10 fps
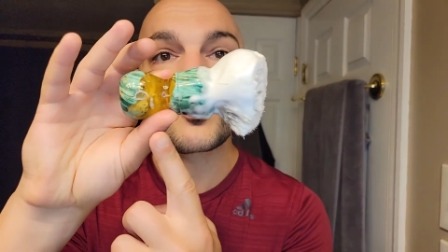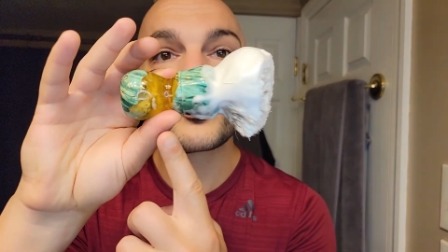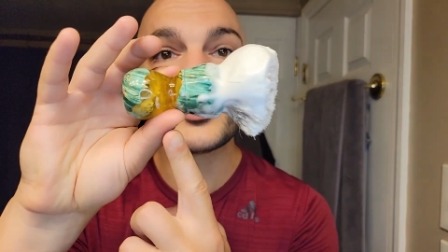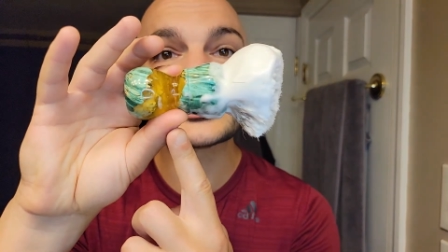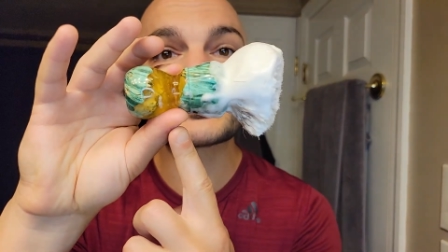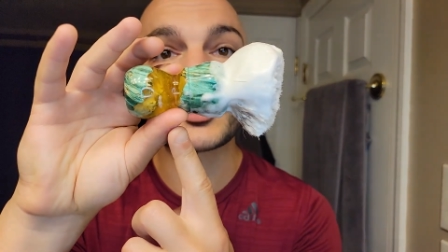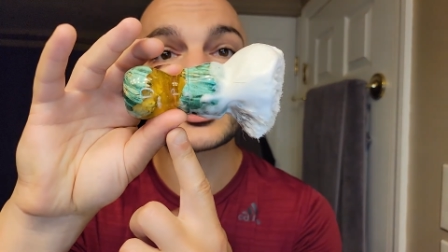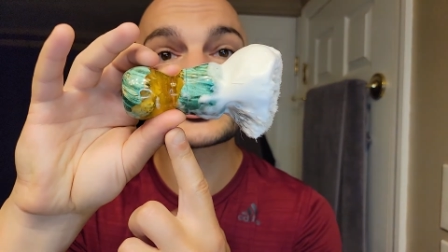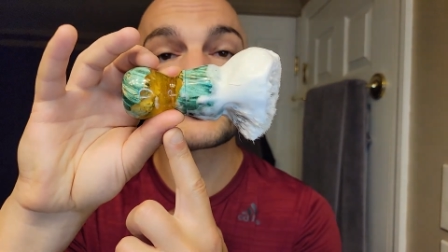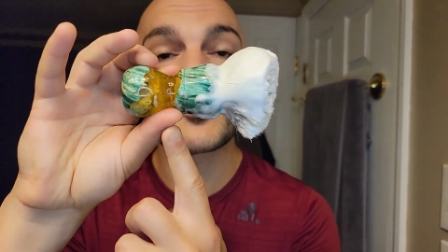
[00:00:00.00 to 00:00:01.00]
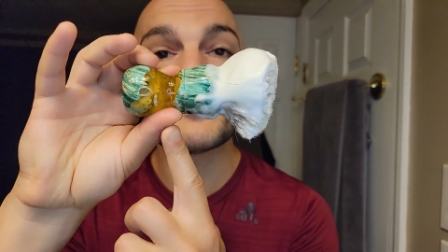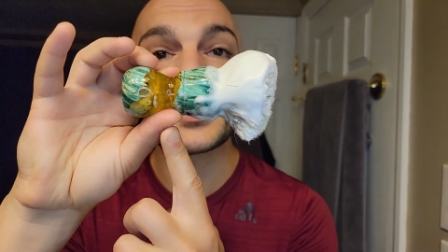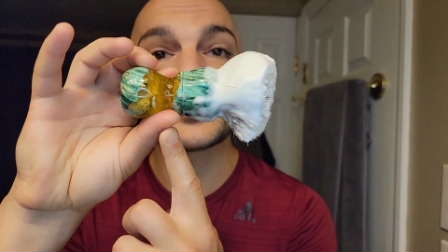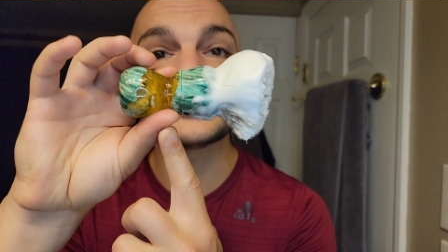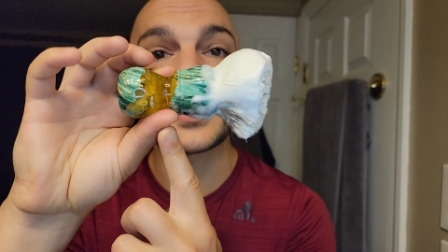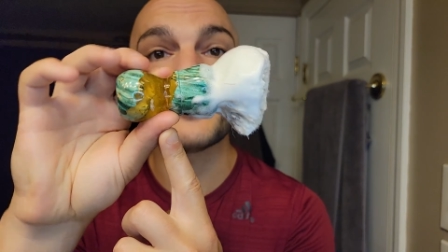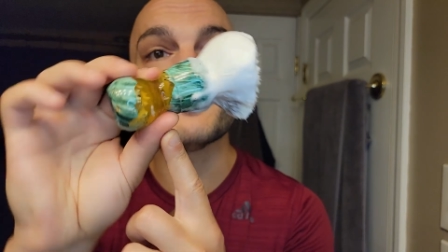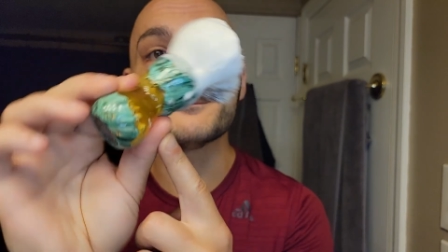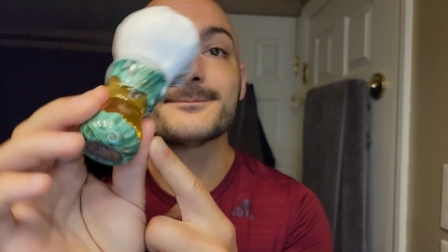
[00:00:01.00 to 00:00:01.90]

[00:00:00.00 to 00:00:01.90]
this brush from Maritime.